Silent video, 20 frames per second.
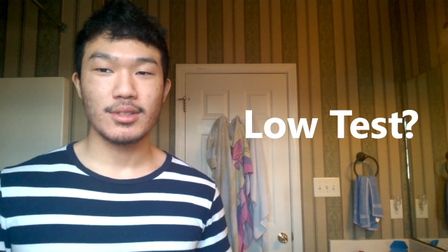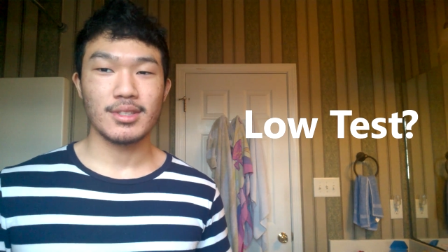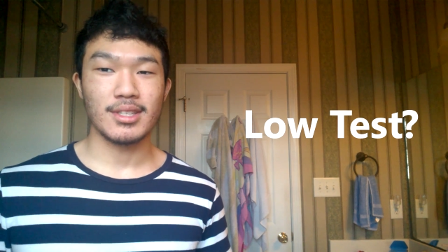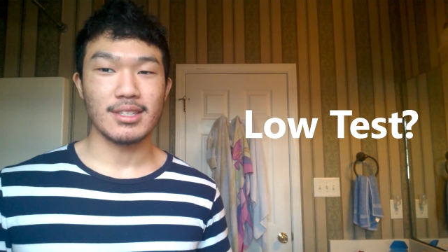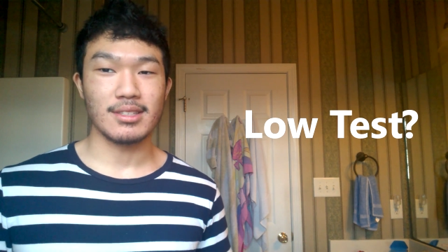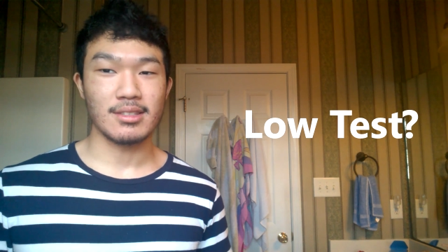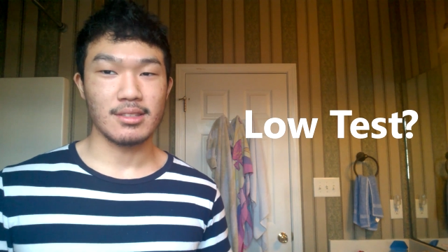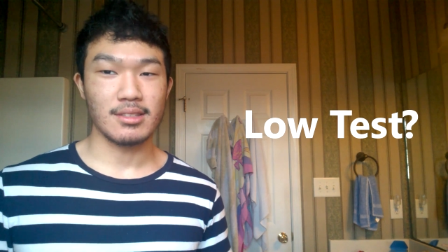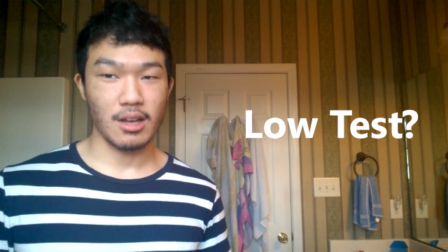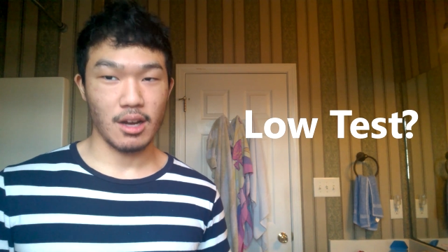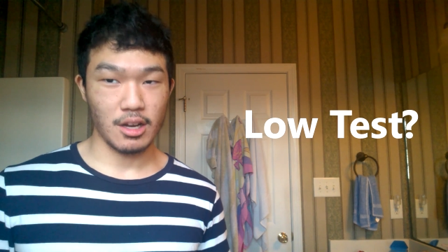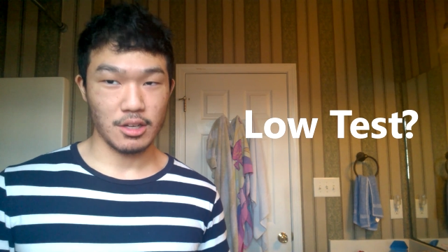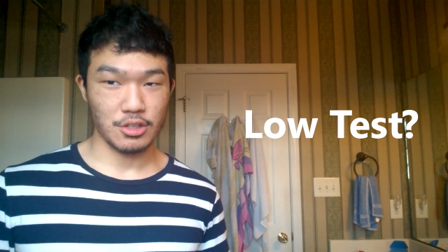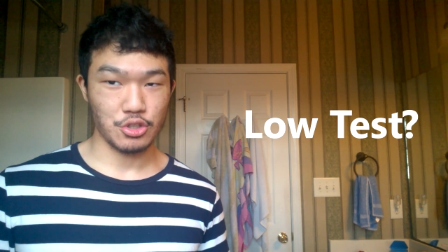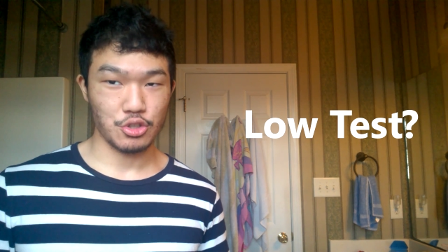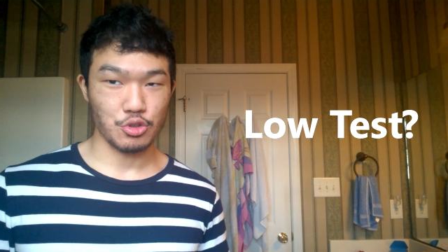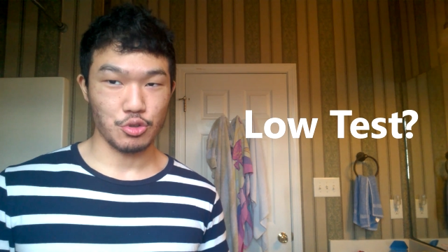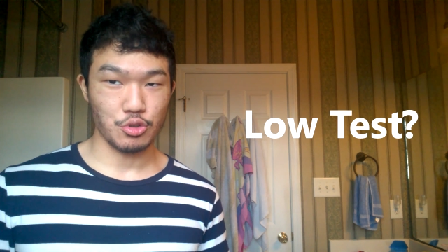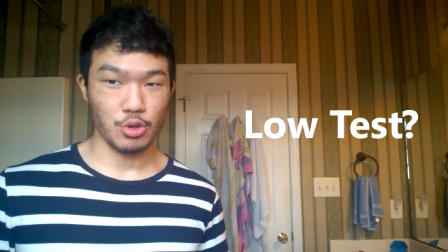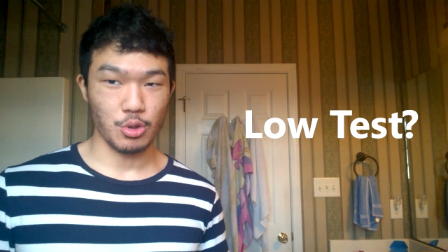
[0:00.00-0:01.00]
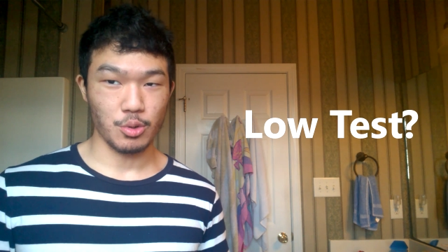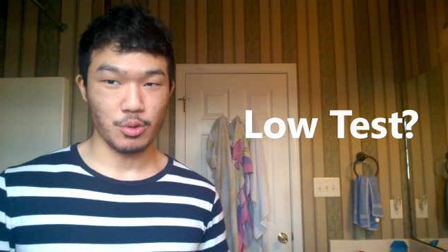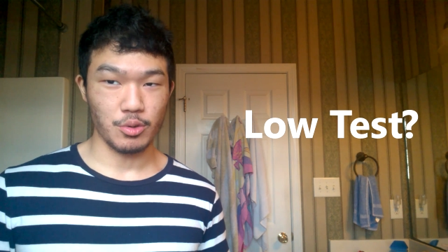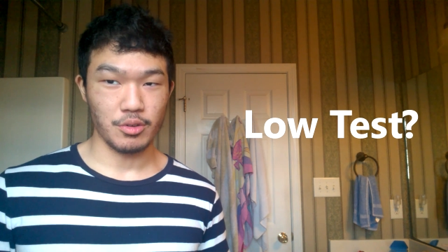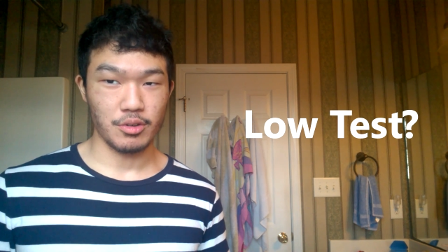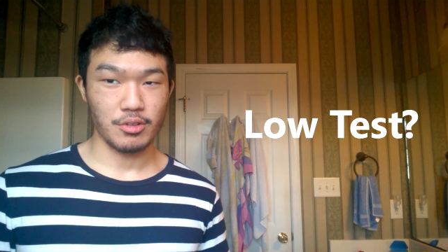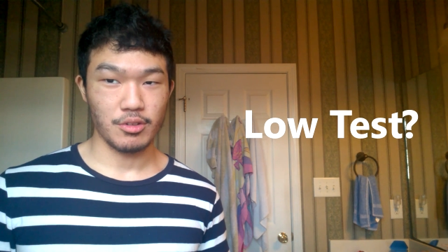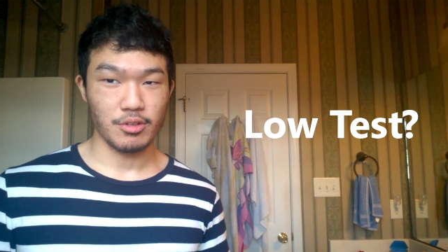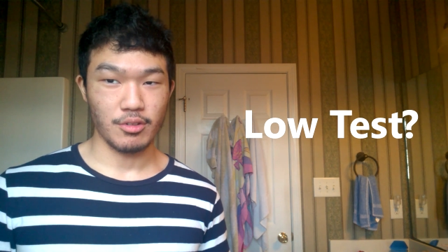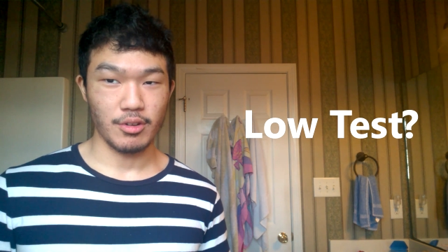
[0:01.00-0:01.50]
testosterone,
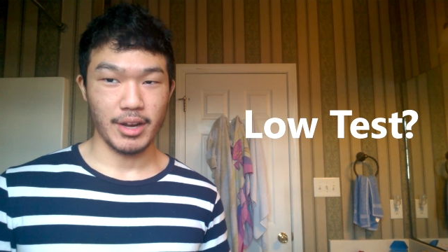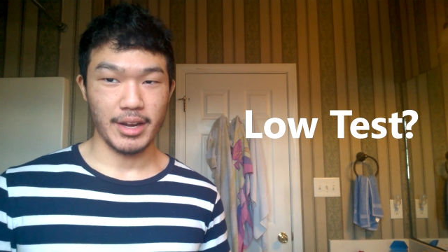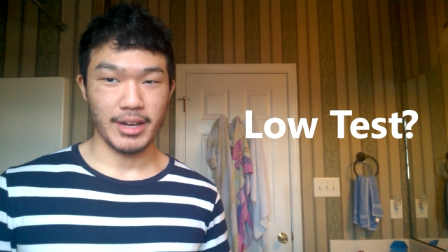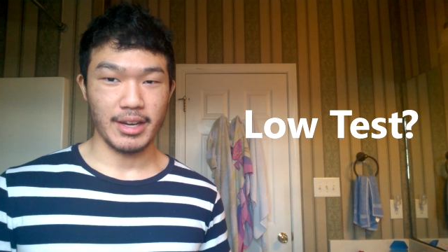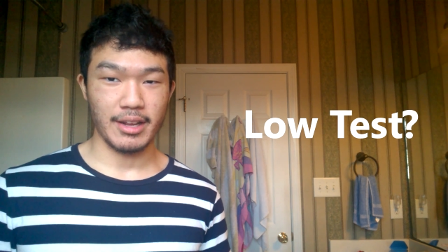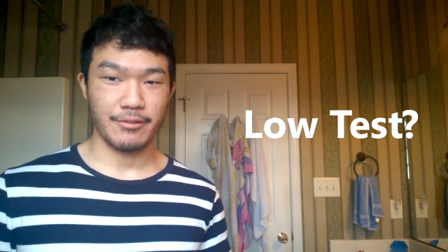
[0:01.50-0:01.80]
right?